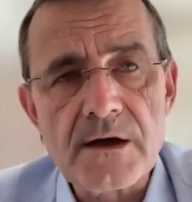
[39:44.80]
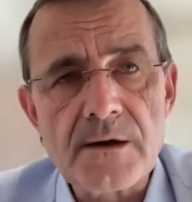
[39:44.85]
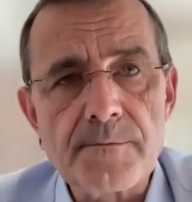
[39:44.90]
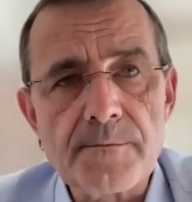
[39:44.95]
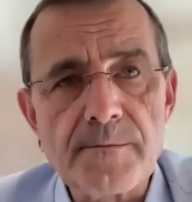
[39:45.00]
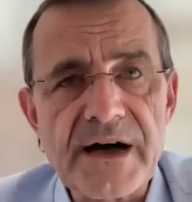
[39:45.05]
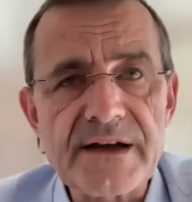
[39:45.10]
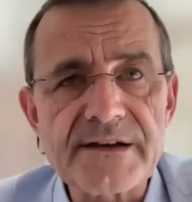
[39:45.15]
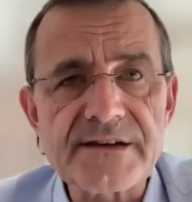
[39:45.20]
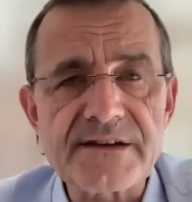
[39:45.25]

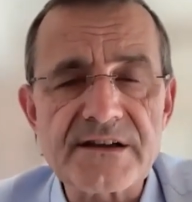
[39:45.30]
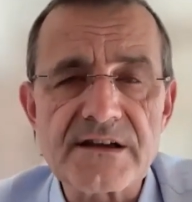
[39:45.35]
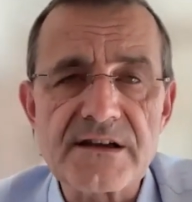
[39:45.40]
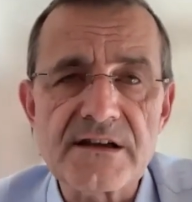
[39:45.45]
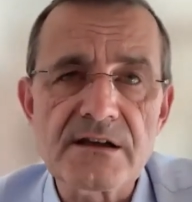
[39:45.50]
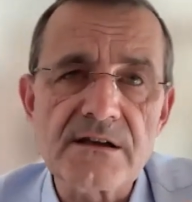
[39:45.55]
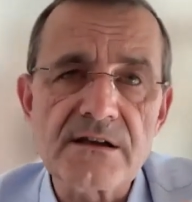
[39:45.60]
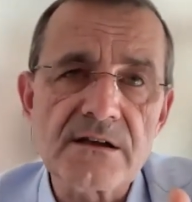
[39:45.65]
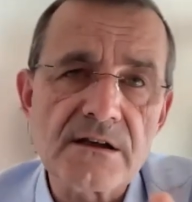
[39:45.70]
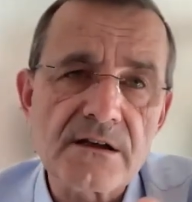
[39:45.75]
But
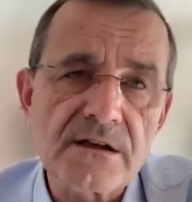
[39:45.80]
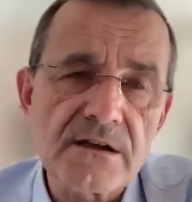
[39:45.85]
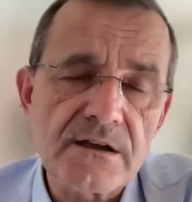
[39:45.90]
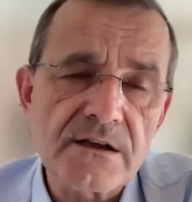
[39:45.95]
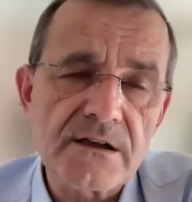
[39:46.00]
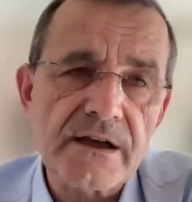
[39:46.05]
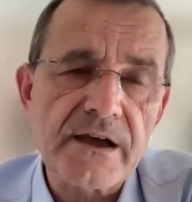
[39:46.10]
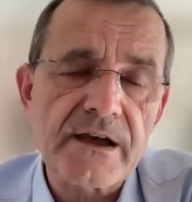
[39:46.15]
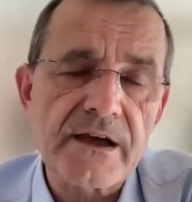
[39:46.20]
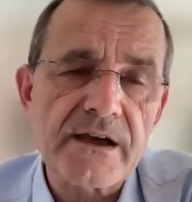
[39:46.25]
in
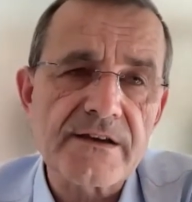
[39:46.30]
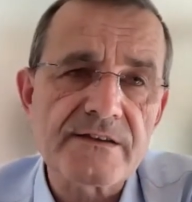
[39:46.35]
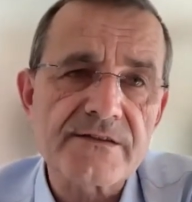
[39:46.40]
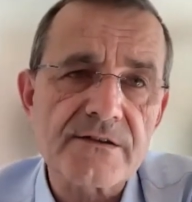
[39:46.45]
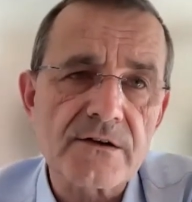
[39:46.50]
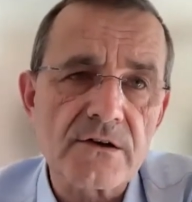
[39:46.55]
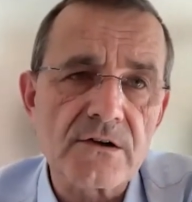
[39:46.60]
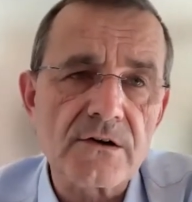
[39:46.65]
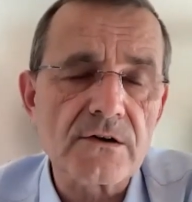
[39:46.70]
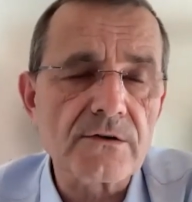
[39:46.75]
a case
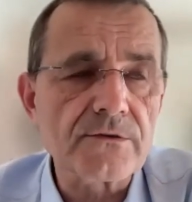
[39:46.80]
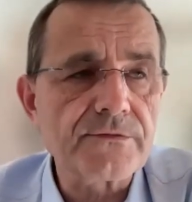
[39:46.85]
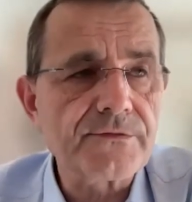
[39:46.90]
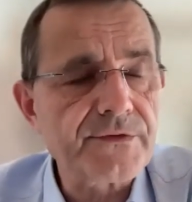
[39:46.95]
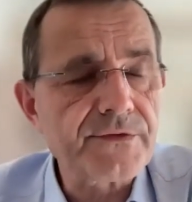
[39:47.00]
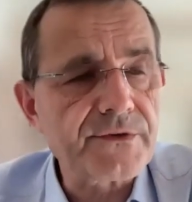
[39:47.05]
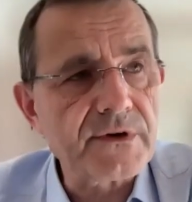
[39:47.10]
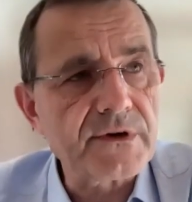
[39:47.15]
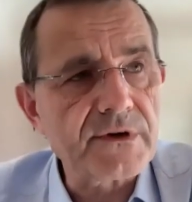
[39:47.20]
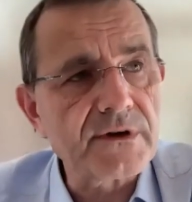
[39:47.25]
of
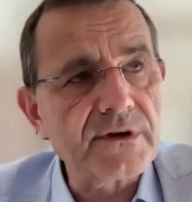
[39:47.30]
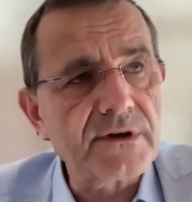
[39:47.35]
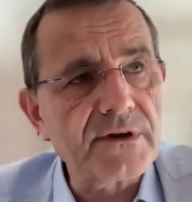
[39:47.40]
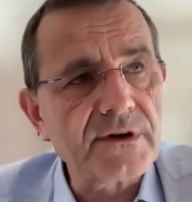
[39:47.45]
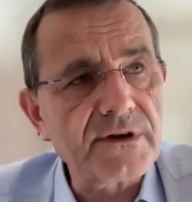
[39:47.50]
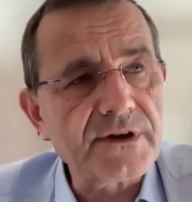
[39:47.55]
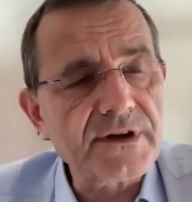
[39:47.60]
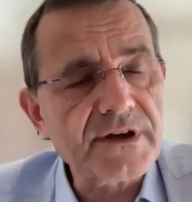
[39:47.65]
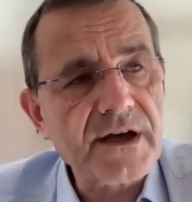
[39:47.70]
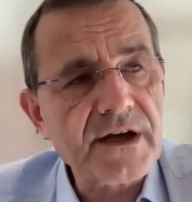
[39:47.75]

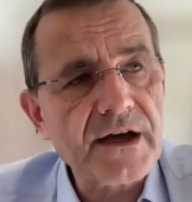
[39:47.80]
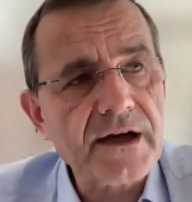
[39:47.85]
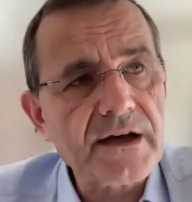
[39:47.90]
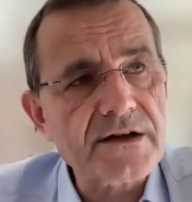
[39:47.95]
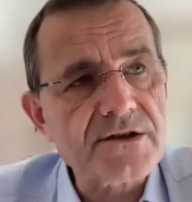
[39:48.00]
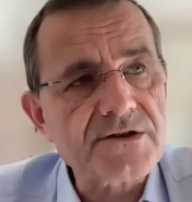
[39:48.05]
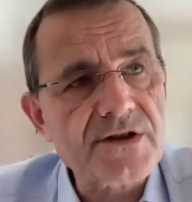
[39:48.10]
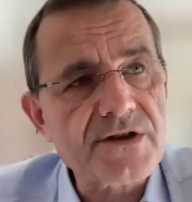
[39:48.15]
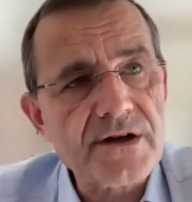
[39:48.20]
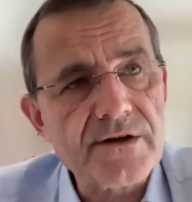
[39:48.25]

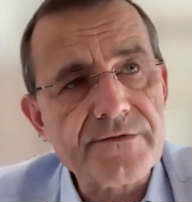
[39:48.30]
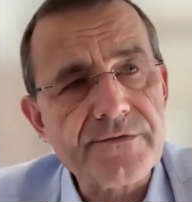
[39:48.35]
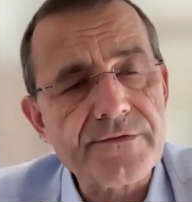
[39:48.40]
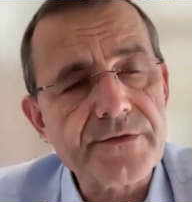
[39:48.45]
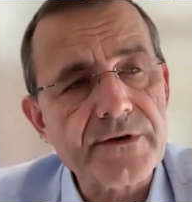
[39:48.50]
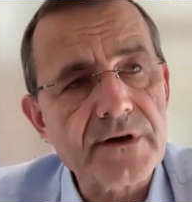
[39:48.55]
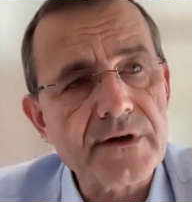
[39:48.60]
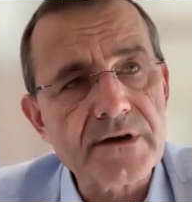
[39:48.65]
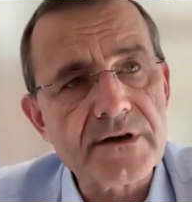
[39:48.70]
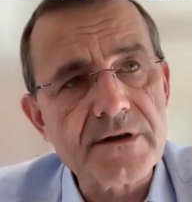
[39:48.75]
recurrent
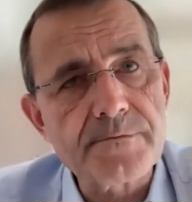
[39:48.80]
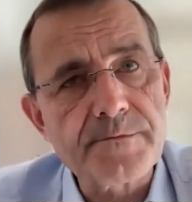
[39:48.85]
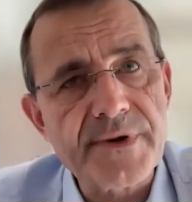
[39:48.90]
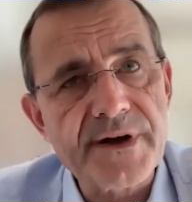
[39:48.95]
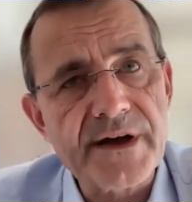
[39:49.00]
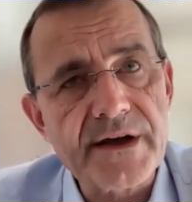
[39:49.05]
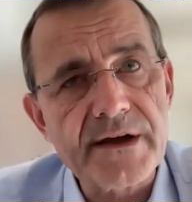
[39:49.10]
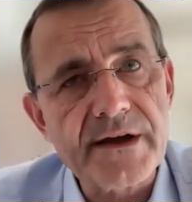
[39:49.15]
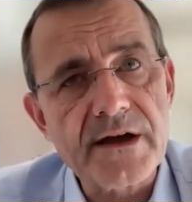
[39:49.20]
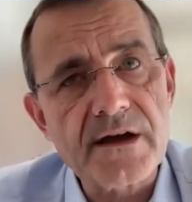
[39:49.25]
TEF
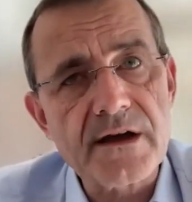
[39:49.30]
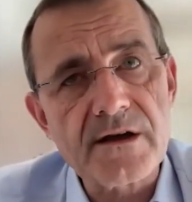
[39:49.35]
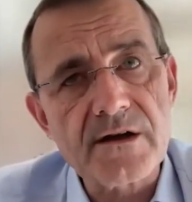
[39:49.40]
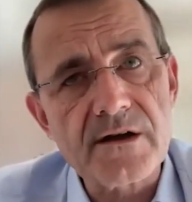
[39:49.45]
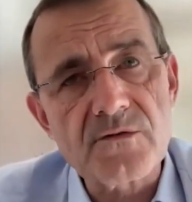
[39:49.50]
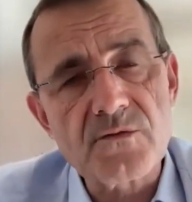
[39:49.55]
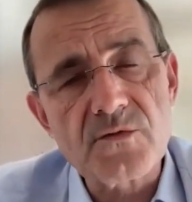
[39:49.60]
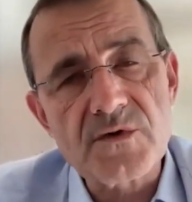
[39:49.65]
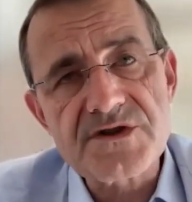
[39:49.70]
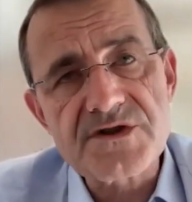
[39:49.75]
repair,
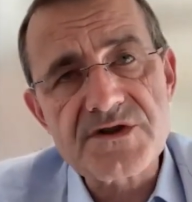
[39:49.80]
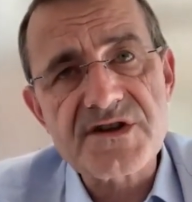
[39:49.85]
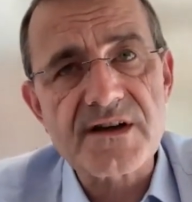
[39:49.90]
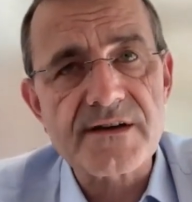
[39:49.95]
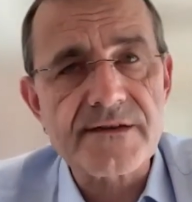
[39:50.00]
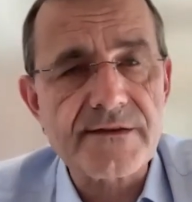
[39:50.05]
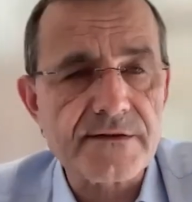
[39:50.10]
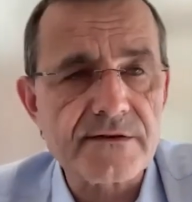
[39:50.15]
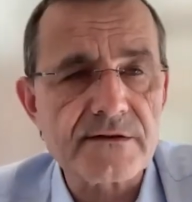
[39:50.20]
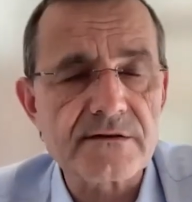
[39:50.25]
we
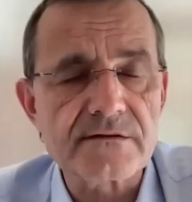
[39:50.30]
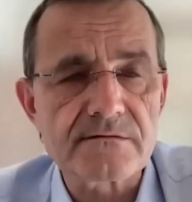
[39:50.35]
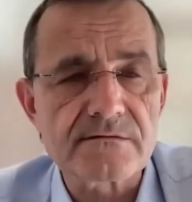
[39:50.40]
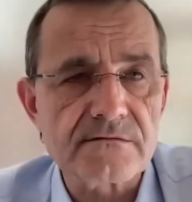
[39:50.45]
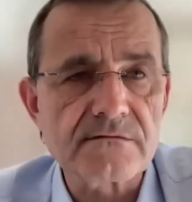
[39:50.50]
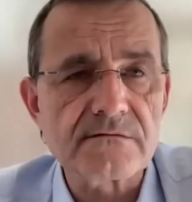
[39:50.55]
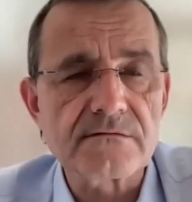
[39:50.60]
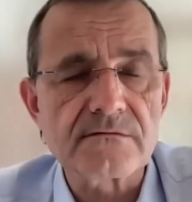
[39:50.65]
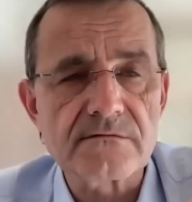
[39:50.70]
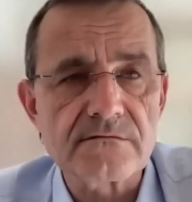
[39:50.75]
just
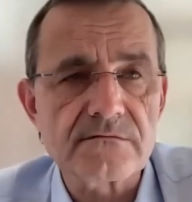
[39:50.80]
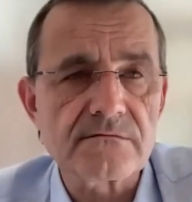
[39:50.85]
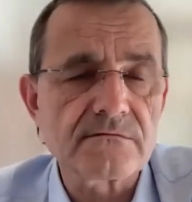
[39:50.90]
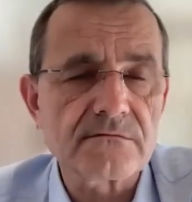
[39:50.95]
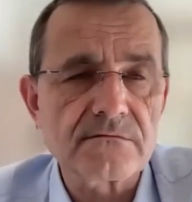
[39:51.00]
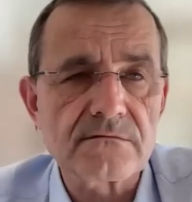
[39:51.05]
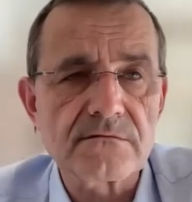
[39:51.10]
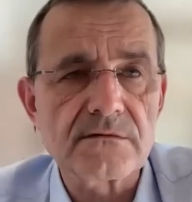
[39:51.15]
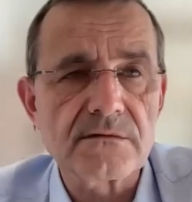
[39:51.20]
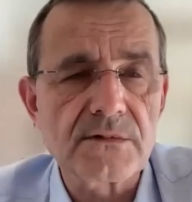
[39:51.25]

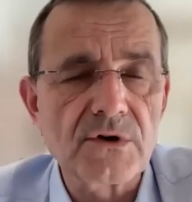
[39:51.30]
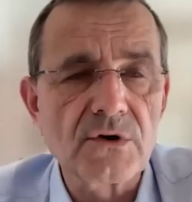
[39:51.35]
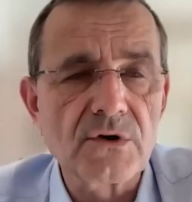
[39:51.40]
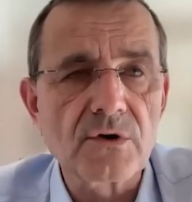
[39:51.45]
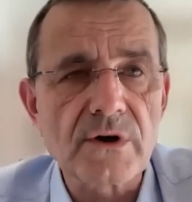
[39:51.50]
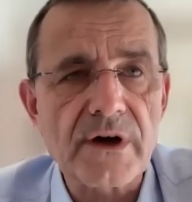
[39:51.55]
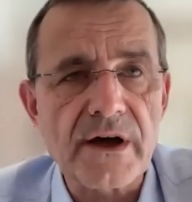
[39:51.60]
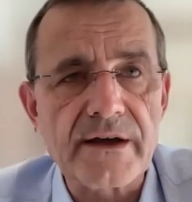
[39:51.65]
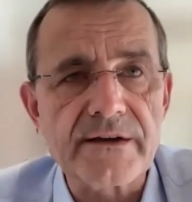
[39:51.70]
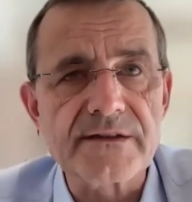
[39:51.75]

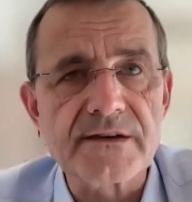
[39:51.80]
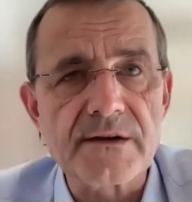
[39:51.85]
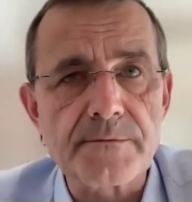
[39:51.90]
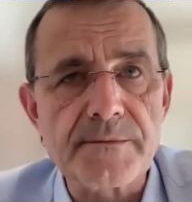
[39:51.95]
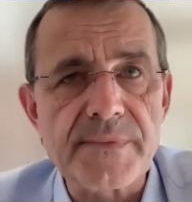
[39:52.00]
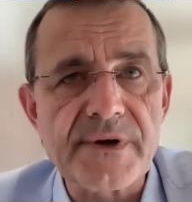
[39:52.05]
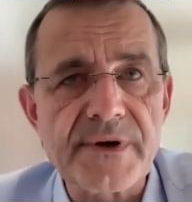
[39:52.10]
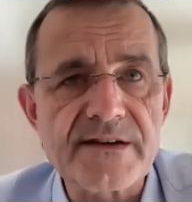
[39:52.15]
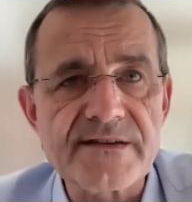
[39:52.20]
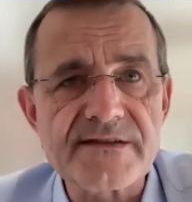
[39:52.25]
look at the
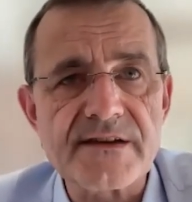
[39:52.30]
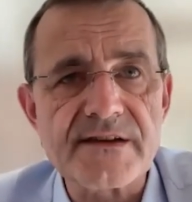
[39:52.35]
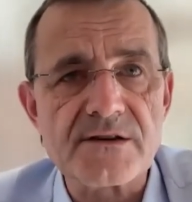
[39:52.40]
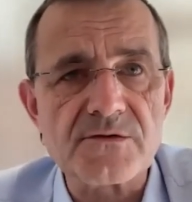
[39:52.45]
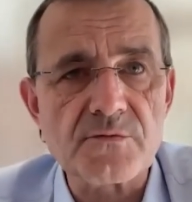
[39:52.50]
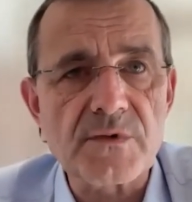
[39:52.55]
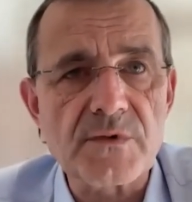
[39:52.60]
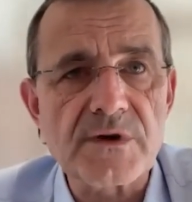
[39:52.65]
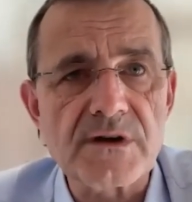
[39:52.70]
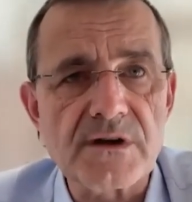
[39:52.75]
place
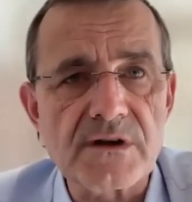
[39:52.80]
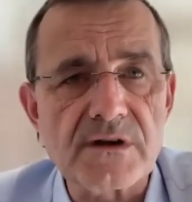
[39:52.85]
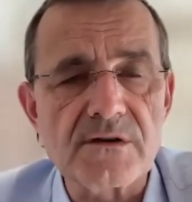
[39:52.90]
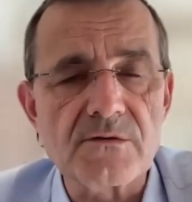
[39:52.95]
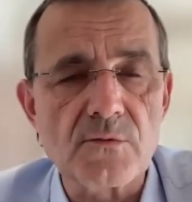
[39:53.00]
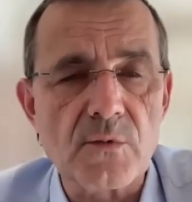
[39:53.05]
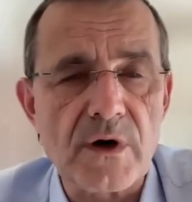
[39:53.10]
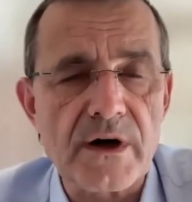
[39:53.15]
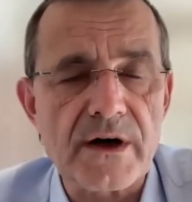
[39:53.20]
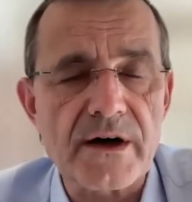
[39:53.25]
that we
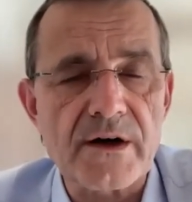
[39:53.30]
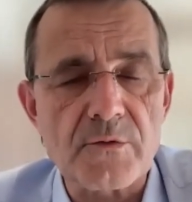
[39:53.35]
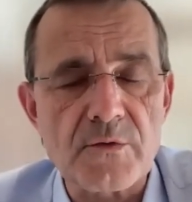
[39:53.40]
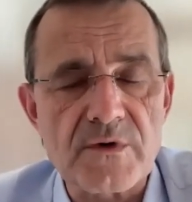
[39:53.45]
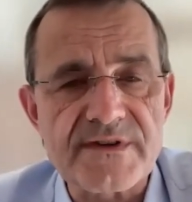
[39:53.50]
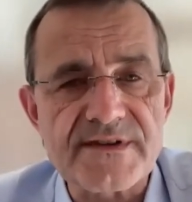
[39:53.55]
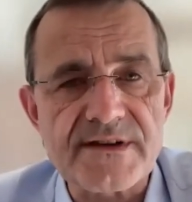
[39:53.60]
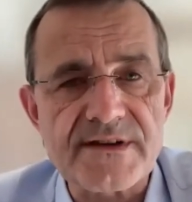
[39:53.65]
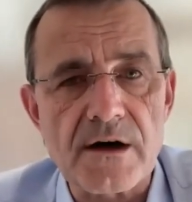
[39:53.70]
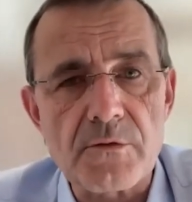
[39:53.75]
were
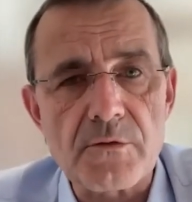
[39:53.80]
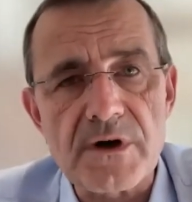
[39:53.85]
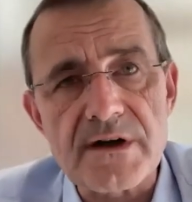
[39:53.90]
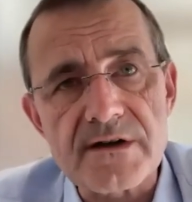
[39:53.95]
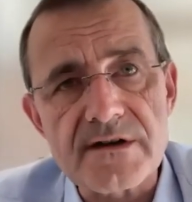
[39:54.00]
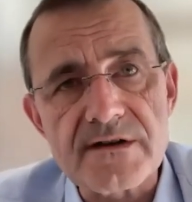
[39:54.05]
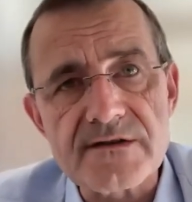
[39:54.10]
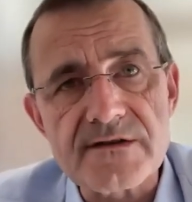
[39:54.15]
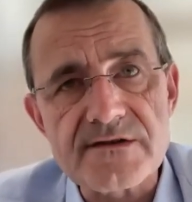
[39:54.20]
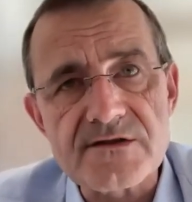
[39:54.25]
with our
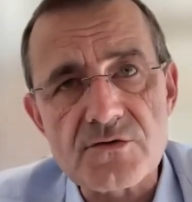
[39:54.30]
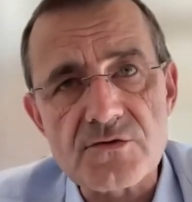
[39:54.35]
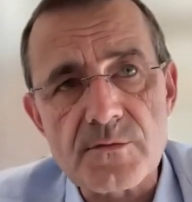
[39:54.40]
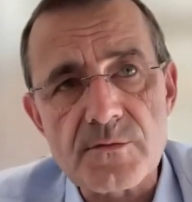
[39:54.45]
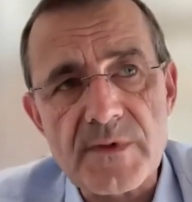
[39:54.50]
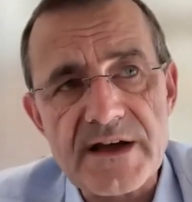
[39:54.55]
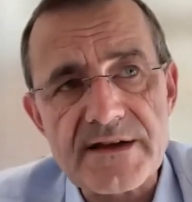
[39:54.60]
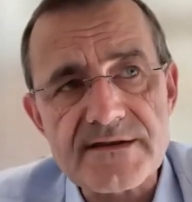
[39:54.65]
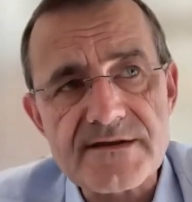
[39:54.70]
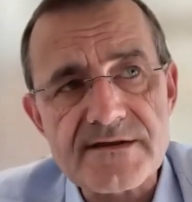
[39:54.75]

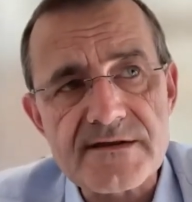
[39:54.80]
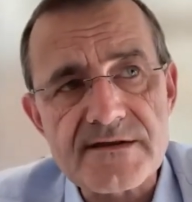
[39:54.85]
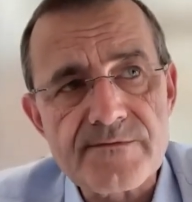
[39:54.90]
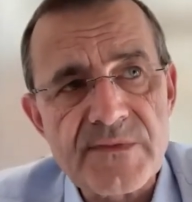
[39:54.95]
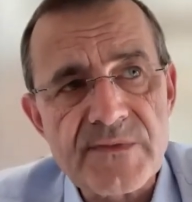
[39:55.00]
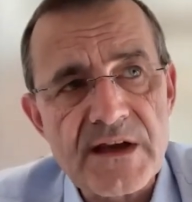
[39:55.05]
instruments.